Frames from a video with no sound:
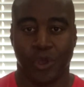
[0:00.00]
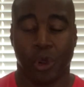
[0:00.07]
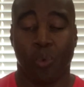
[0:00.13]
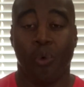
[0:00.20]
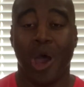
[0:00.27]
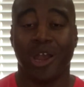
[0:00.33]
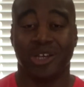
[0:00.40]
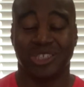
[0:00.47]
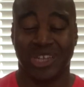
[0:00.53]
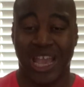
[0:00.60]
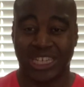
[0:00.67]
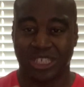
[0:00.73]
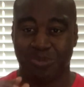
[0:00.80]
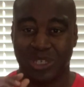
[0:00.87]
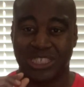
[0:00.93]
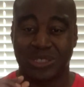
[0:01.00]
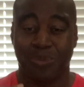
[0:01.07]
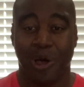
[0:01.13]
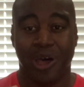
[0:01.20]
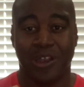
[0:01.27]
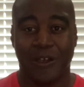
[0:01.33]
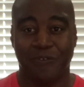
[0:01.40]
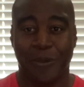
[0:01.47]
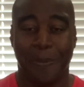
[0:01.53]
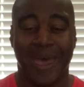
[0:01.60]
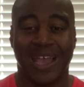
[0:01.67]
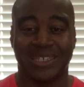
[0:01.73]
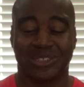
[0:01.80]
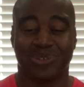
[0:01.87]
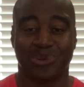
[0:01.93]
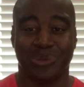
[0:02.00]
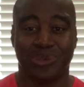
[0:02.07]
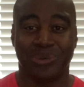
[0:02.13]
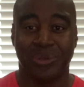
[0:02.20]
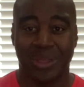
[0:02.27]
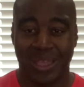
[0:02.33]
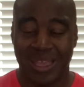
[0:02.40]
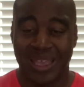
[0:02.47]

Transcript: Our water should actually be small enough to pass through